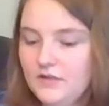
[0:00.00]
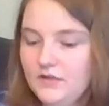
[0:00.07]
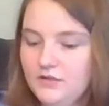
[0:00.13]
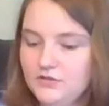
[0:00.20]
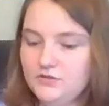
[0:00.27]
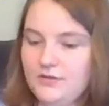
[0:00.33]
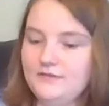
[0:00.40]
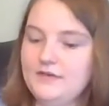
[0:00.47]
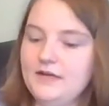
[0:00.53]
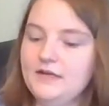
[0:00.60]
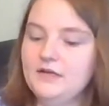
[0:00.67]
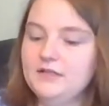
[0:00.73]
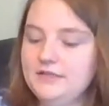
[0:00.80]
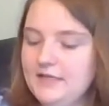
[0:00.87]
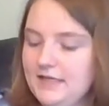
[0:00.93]
So I've got
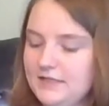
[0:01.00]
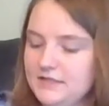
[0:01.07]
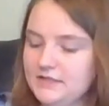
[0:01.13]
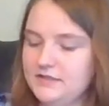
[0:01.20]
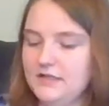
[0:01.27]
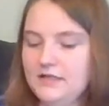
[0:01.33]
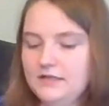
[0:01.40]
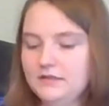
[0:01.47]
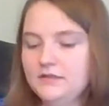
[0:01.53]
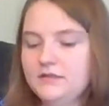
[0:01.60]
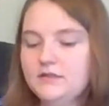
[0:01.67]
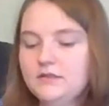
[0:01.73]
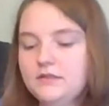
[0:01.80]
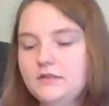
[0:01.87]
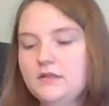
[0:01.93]
our dots done.
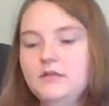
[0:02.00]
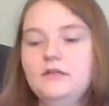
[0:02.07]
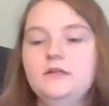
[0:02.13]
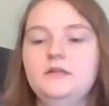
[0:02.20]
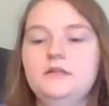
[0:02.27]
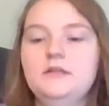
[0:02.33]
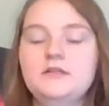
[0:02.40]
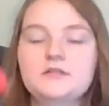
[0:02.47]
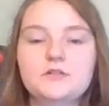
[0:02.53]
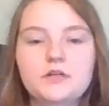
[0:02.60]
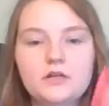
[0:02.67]
These are